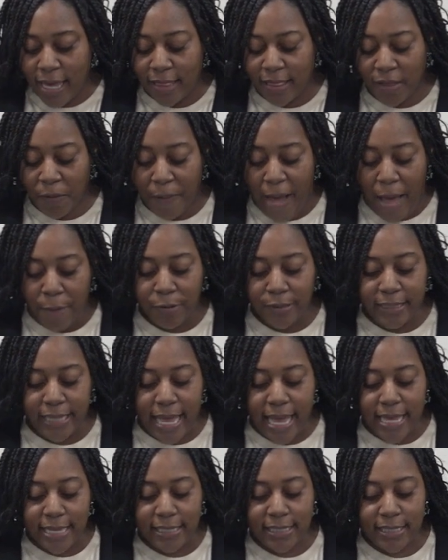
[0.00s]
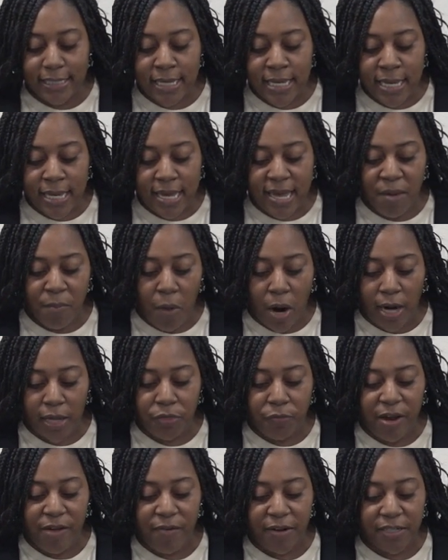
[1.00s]
the Bible says in Mark
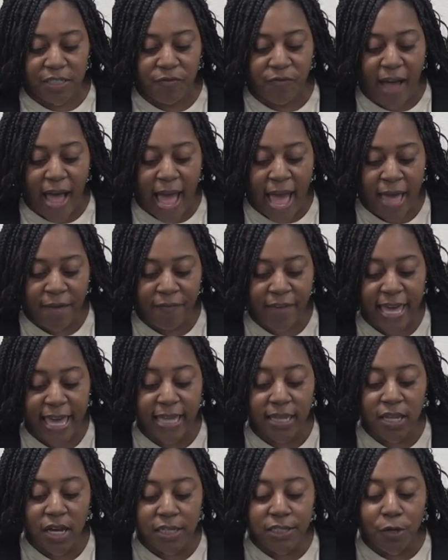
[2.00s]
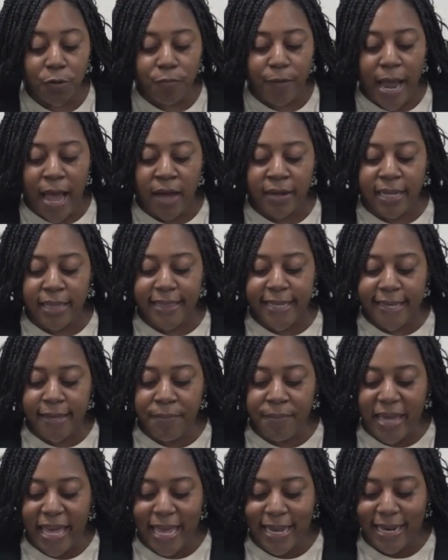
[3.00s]
3, verse 5, "He looked around at
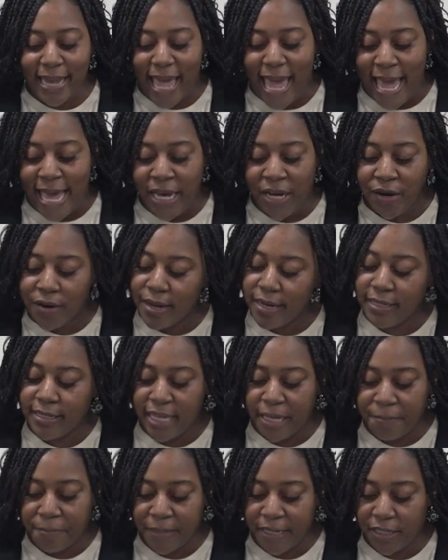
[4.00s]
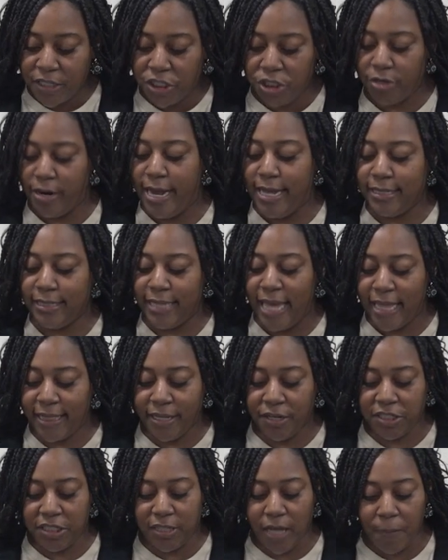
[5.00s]
them in anger and deeply distressed at
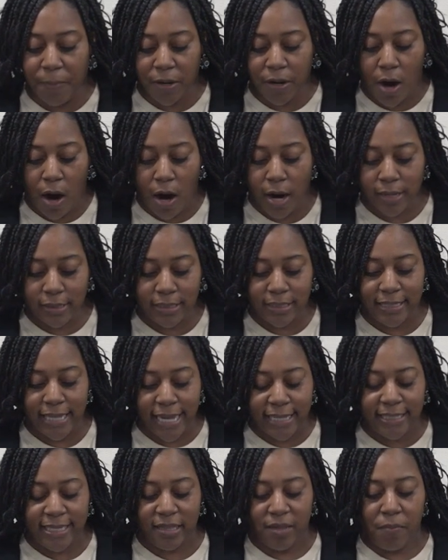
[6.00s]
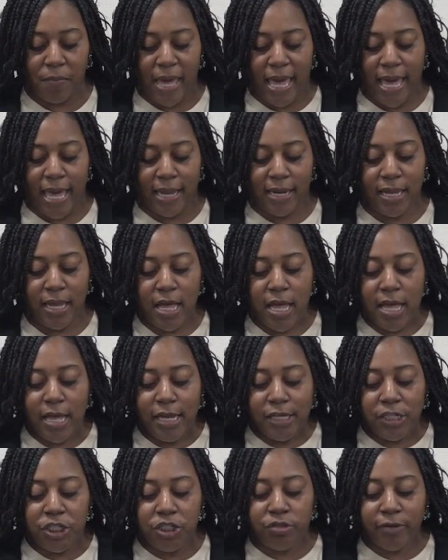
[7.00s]
their stubborn hearts, said to the man,
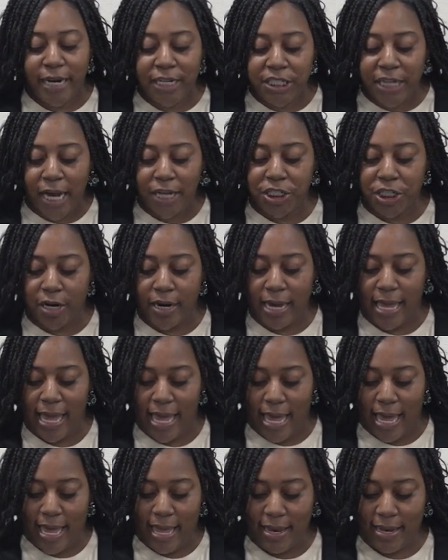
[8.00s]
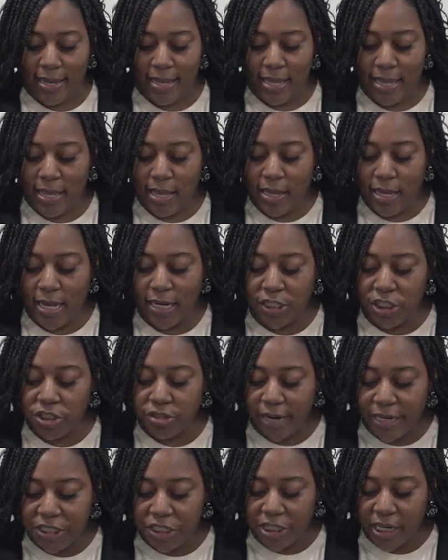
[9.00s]
'Stretch out your hand.' He
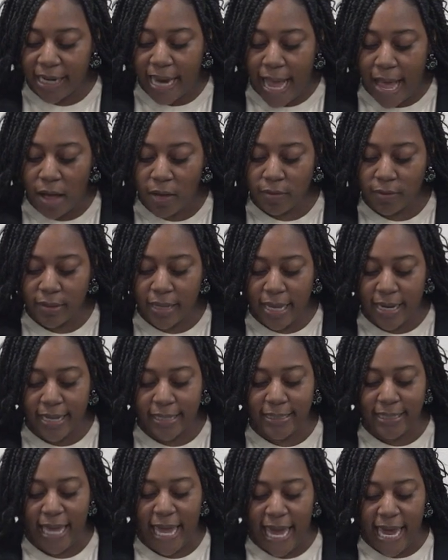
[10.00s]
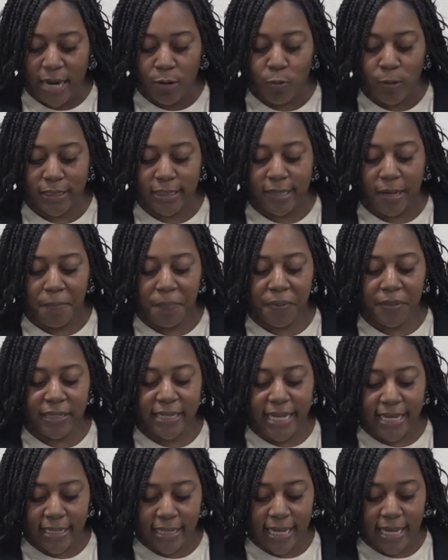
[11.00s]
stretched it out, and his hand was
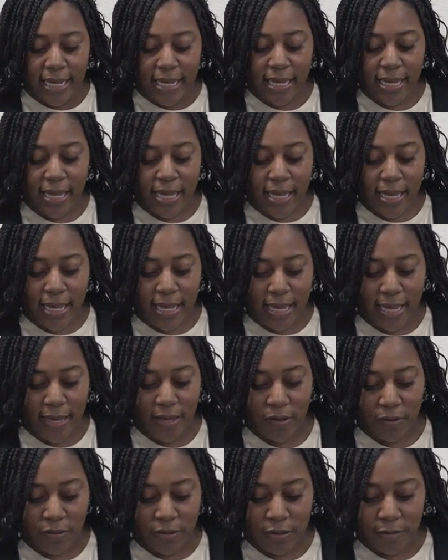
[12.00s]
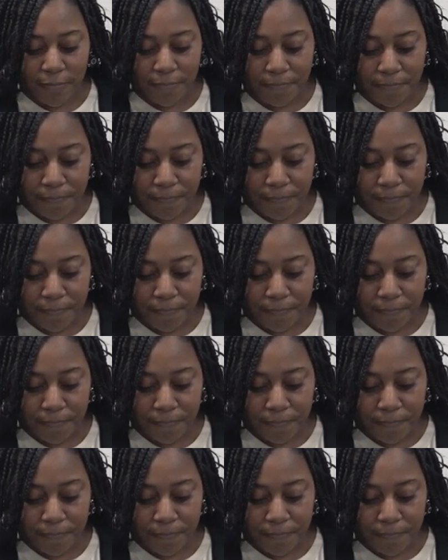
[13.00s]
completely healed,"